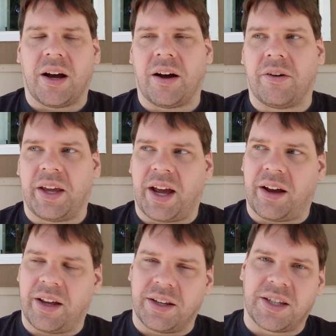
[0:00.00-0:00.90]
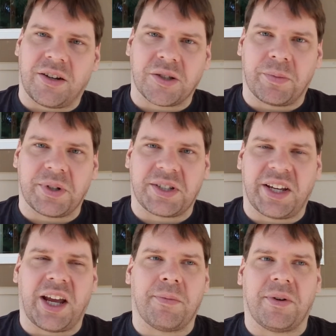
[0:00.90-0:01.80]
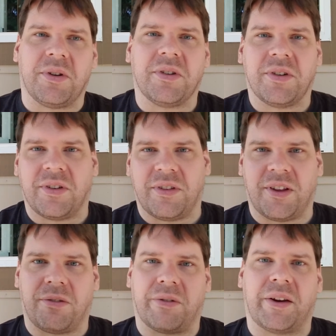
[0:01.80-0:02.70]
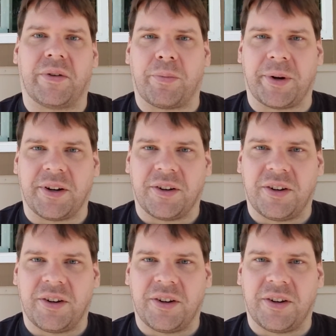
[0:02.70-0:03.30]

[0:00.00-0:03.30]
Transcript: Oh yeah, Intel's more stable than Threadripper.